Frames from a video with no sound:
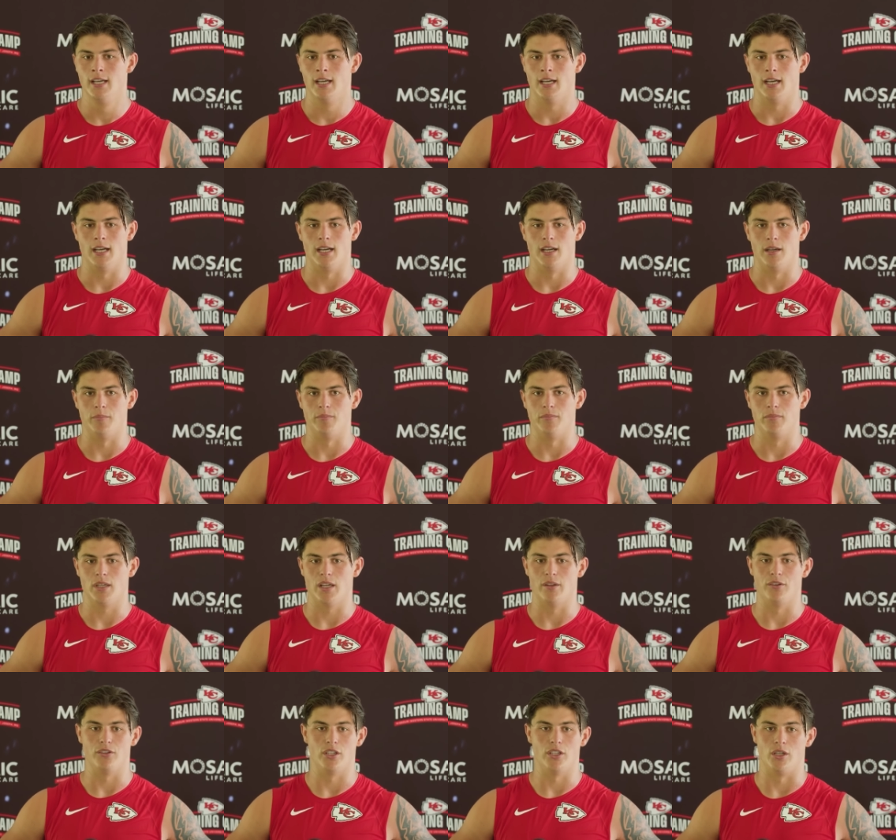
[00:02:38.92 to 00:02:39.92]
Um,
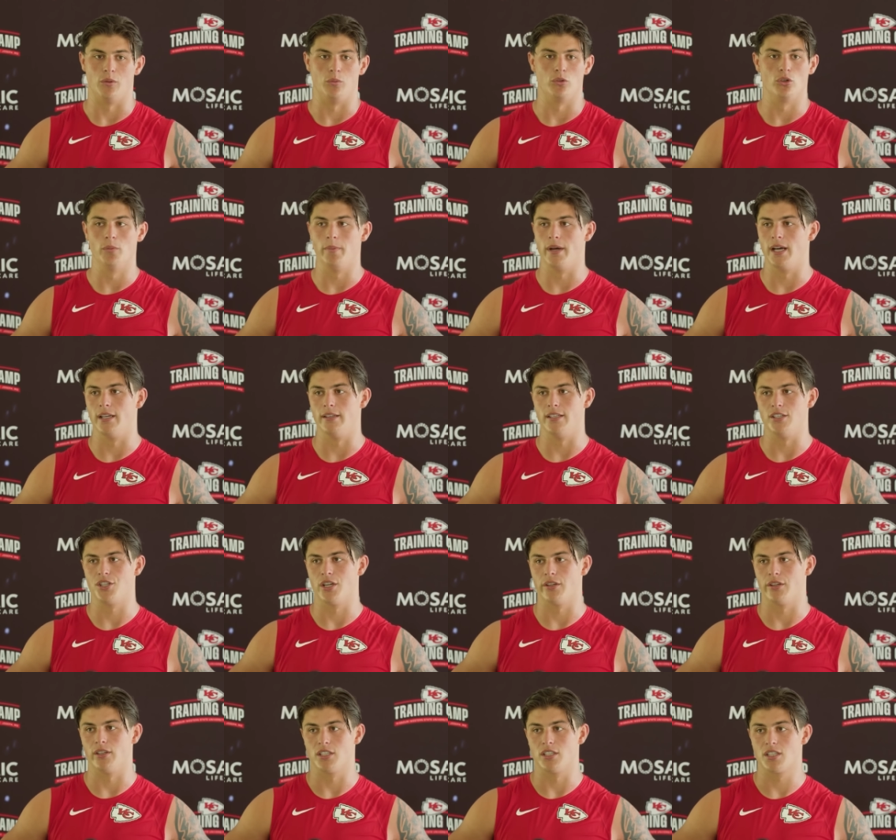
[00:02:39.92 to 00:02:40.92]
and you know, we're all behind each
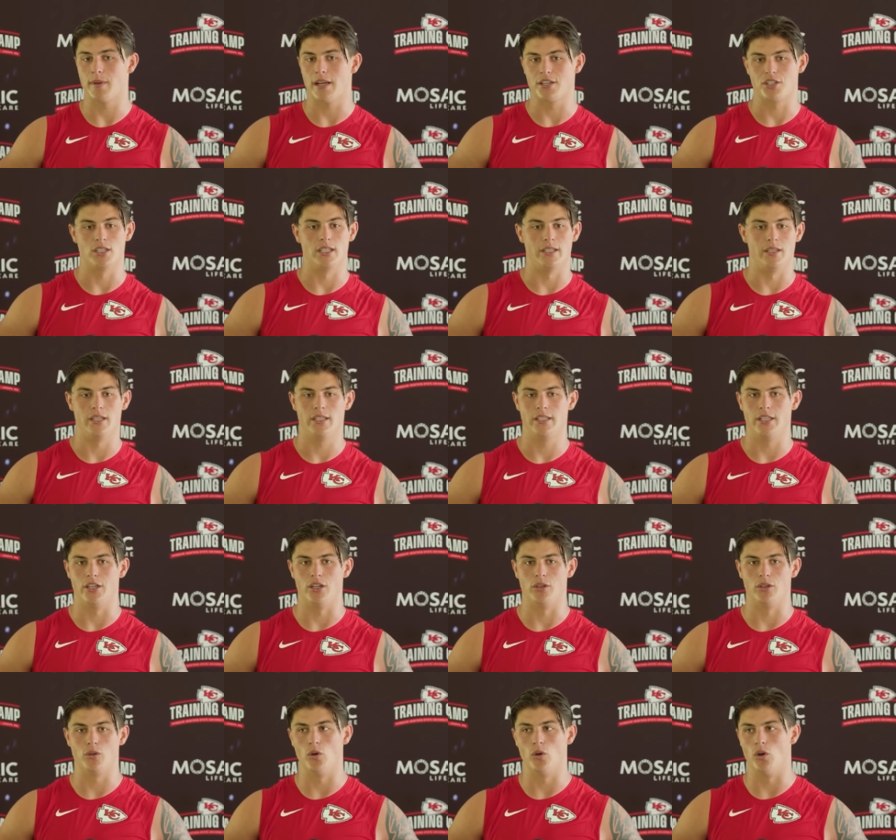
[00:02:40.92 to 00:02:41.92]
other, especially you
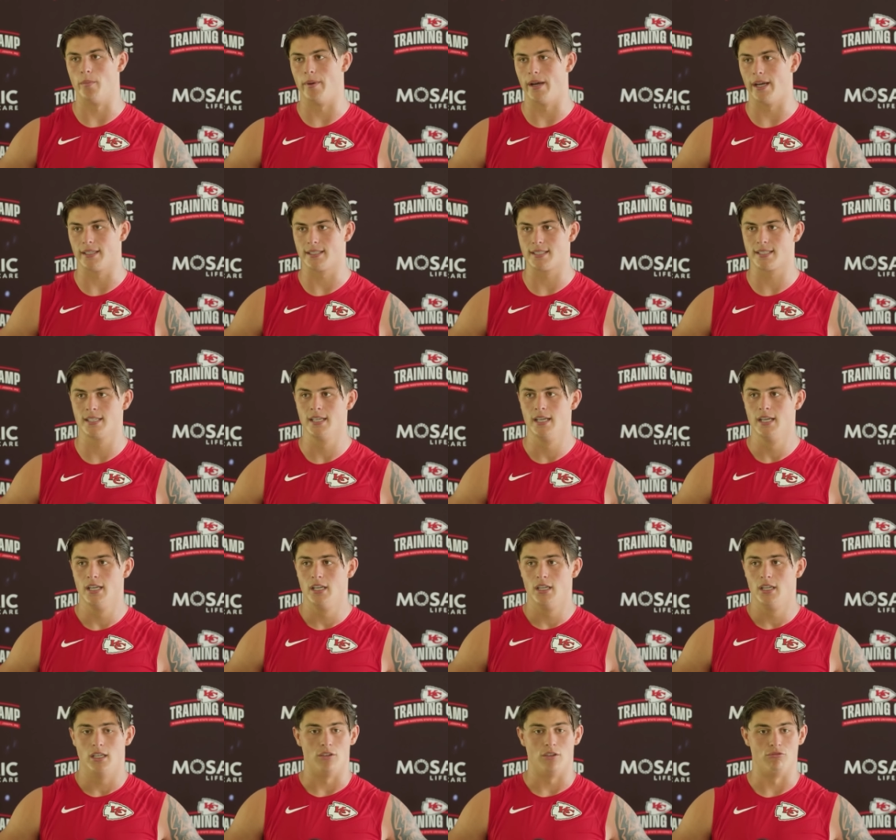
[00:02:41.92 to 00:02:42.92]
know quarterbacks
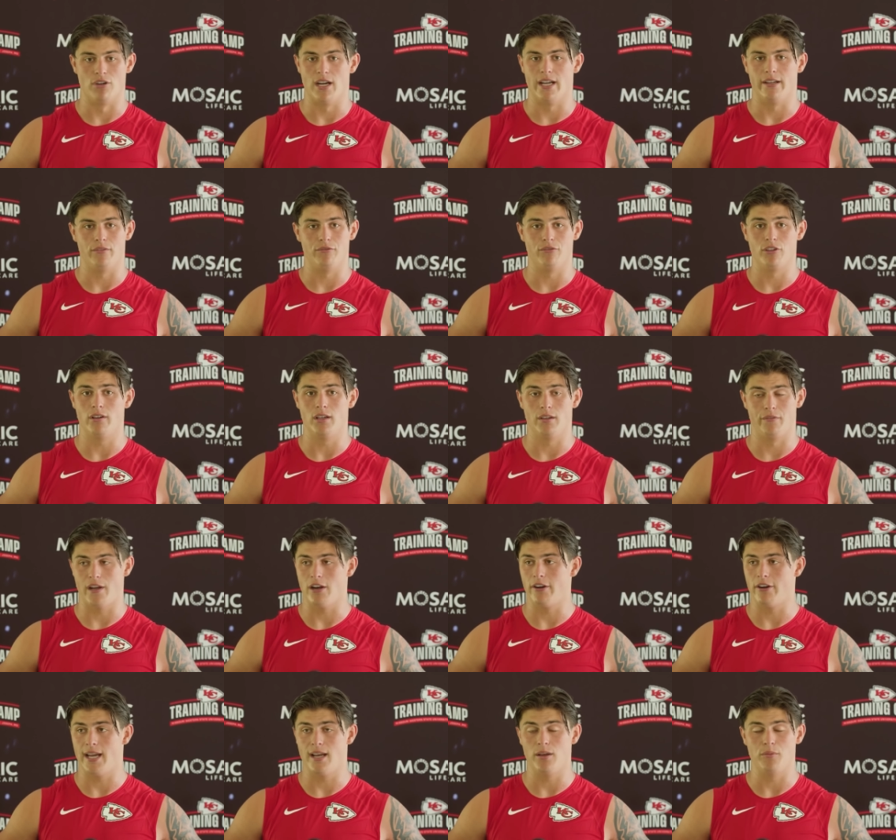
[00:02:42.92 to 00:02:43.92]
are, are
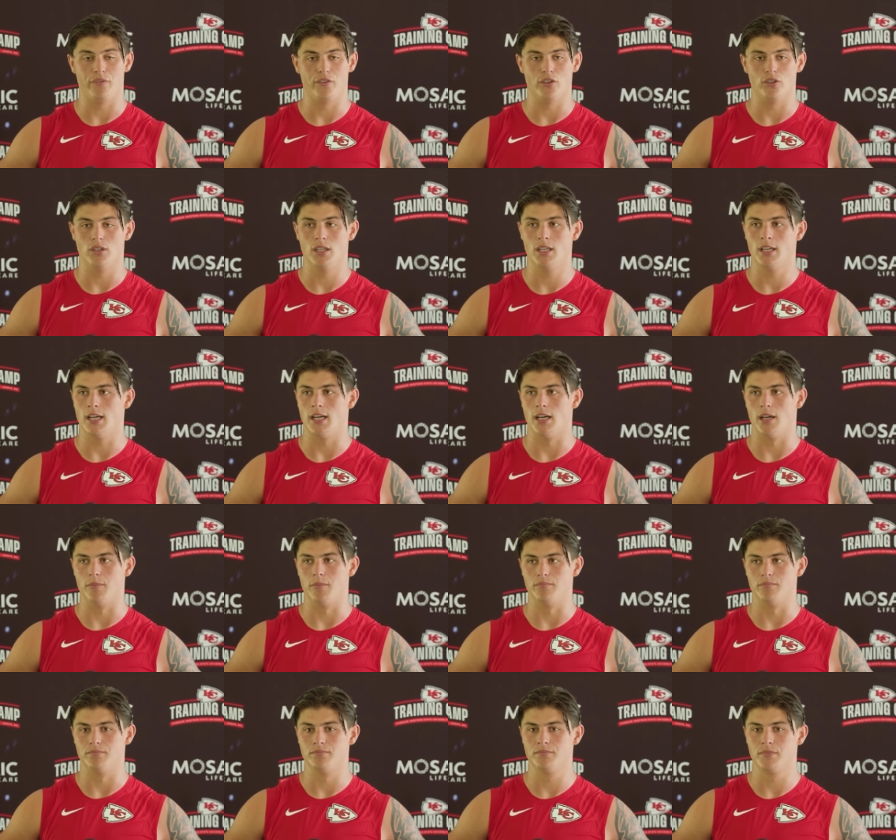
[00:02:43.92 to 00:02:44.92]
very helpful.
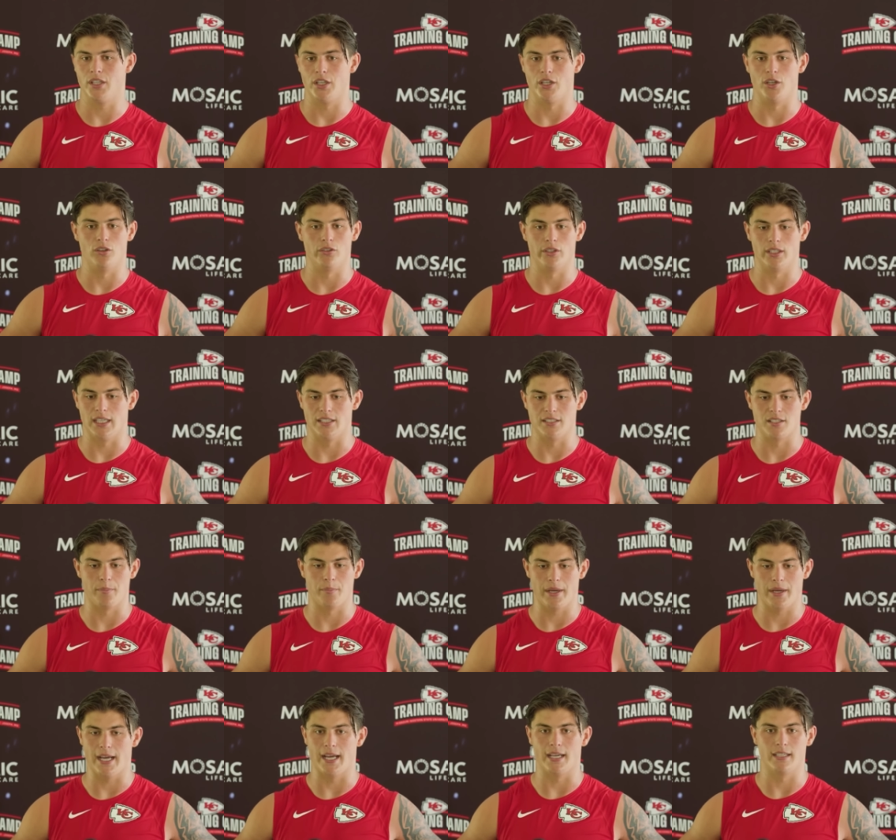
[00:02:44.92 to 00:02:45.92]
Um, you know, the likes of
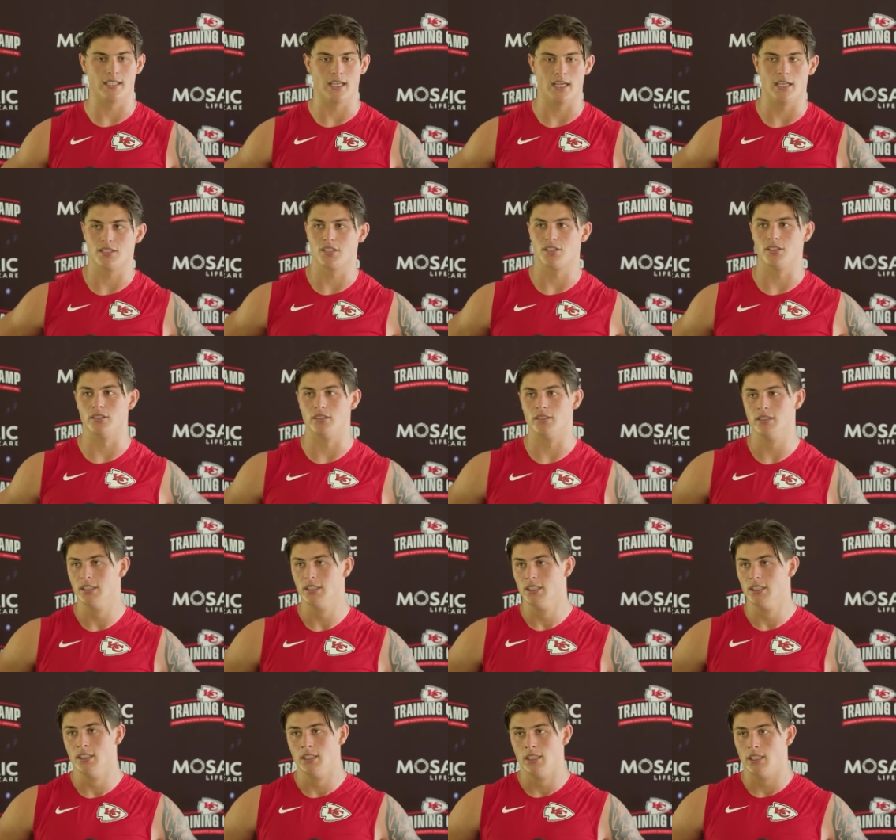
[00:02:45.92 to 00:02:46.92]
Pat, Carson,
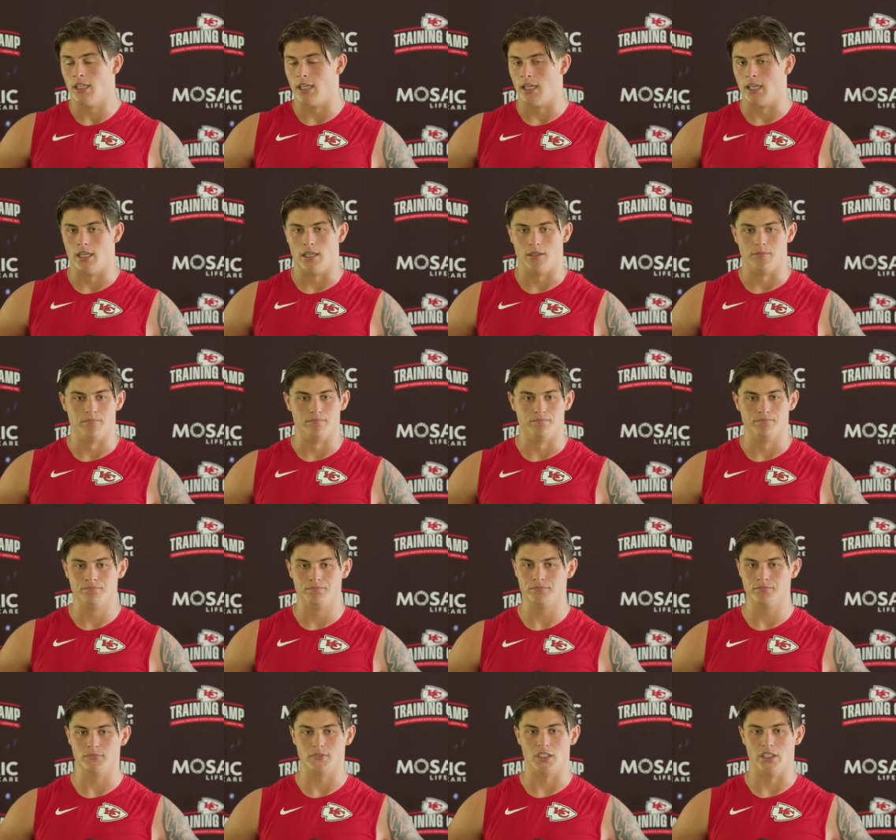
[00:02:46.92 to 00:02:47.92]
um,
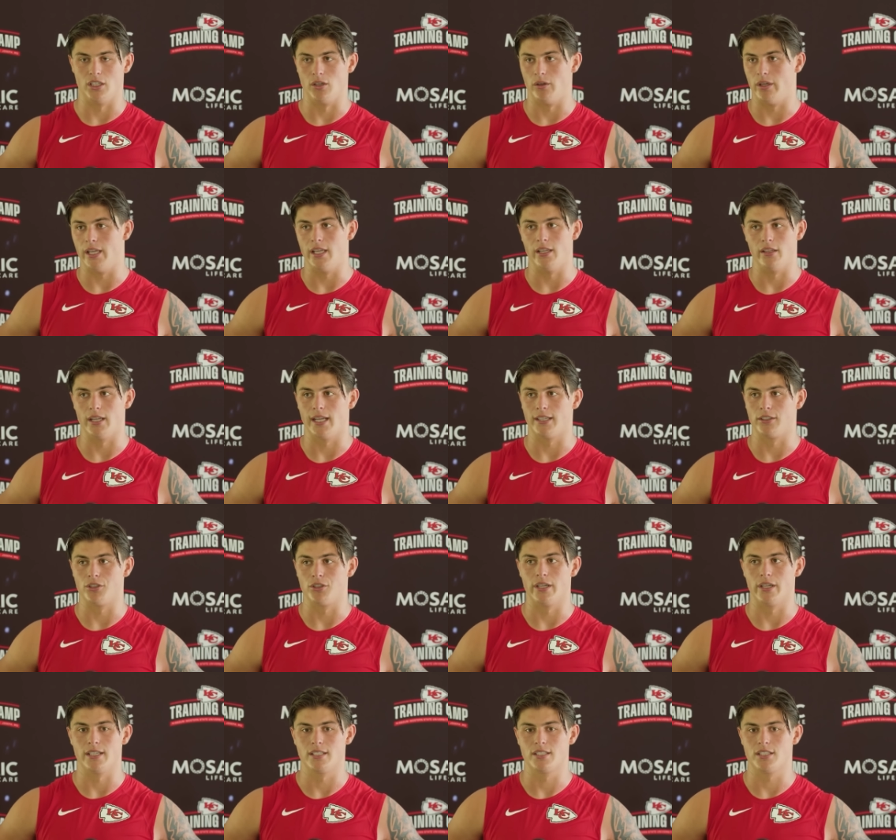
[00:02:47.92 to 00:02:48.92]
you know, Ian and
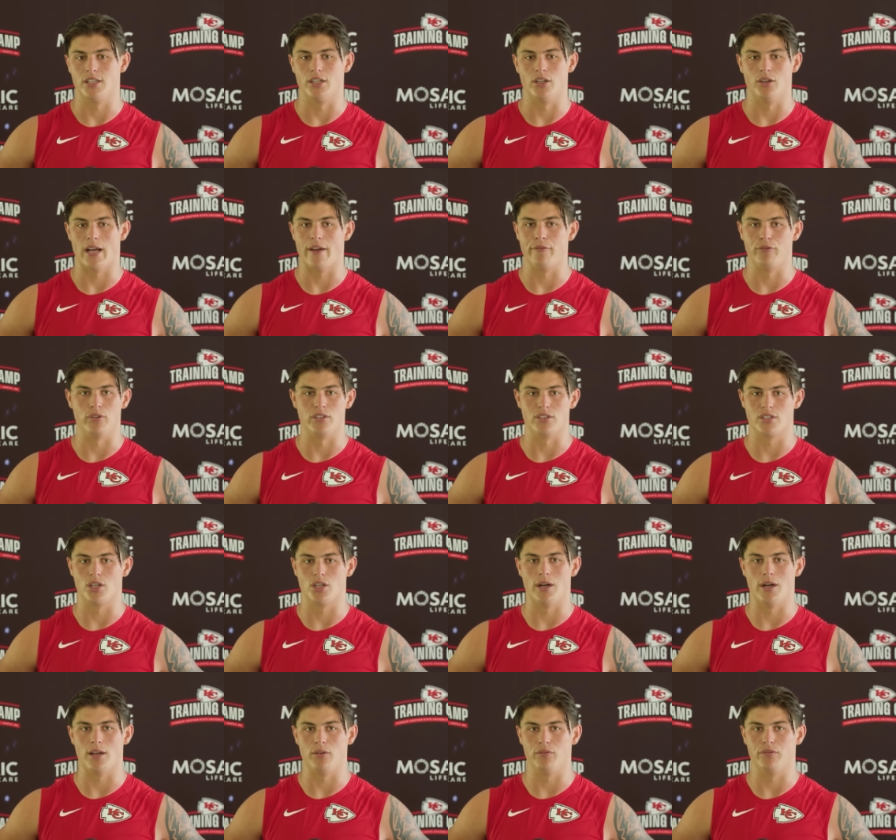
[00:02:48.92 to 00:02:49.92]
Chris, you know, everyone's
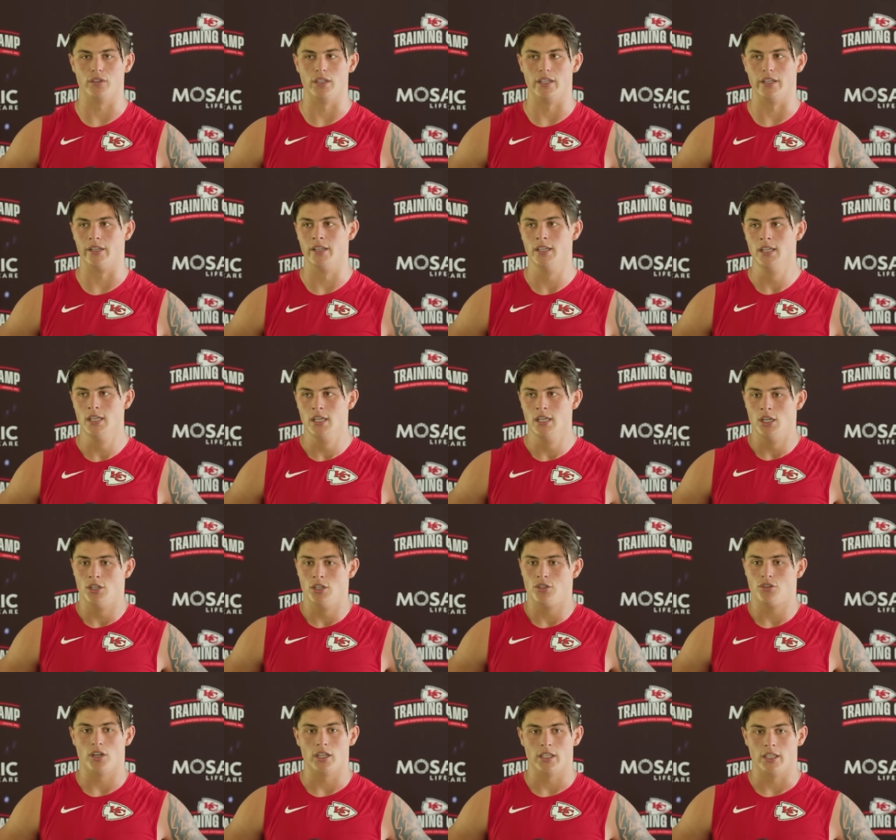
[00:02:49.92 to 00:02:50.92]
so helpful in
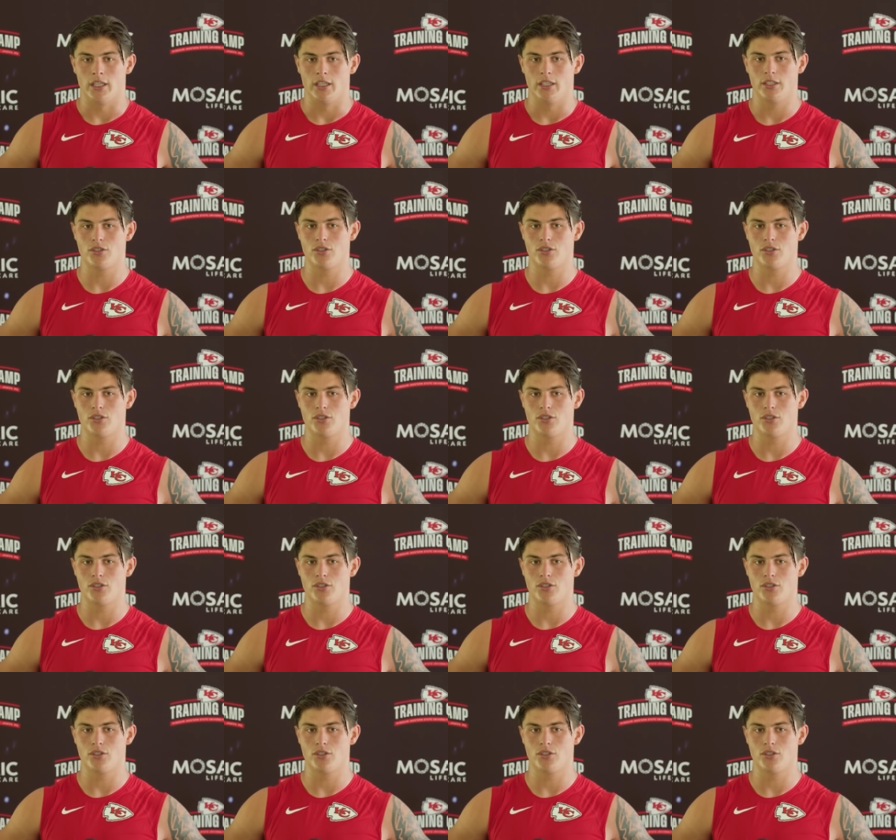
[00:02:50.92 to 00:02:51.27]
trying to,